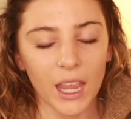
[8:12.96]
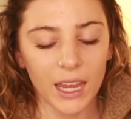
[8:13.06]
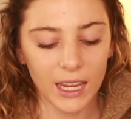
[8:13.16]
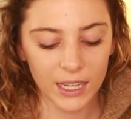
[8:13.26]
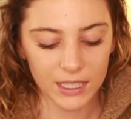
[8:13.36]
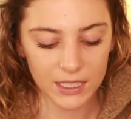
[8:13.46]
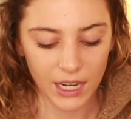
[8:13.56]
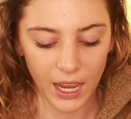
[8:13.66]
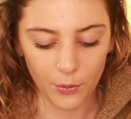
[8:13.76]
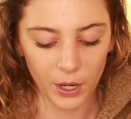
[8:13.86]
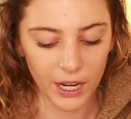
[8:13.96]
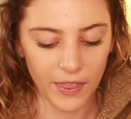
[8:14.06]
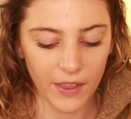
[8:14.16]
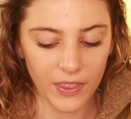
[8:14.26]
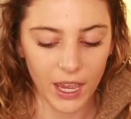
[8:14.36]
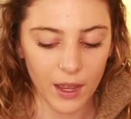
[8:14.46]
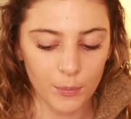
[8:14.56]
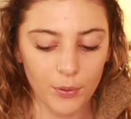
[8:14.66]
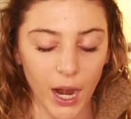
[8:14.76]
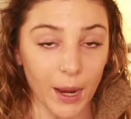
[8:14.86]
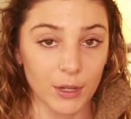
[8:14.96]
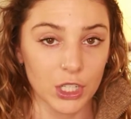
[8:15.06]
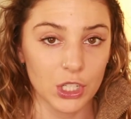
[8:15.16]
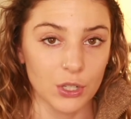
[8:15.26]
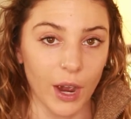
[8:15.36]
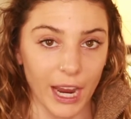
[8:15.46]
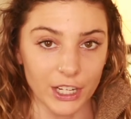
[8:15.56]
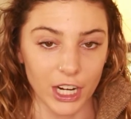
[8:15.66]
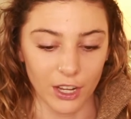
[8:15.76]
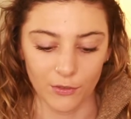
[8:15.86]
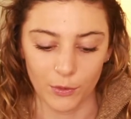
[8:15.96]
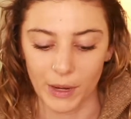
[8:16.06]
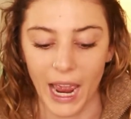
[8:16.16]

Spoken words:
And I worry that that primer is too hydrating for me.